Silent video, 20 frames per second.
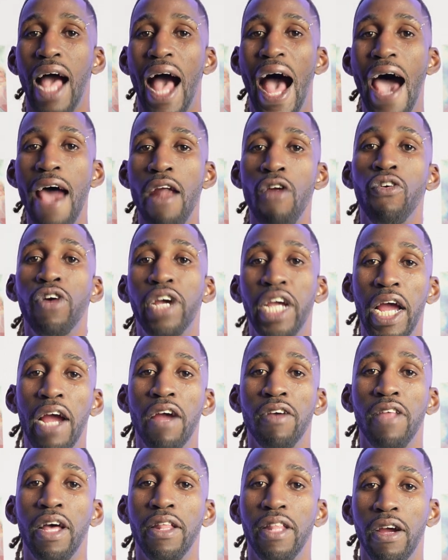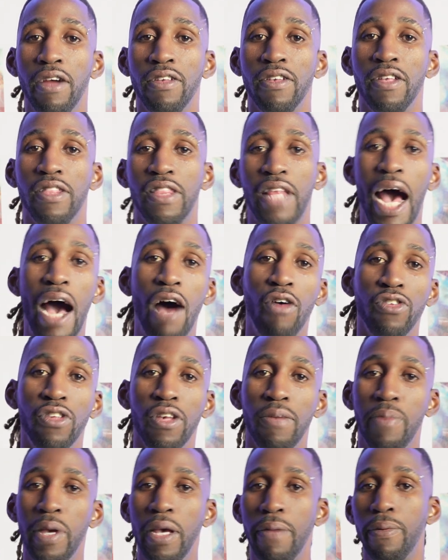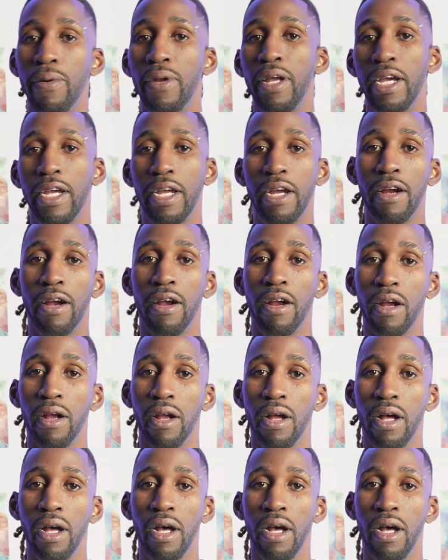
I don't care that there's 1,000 people in here.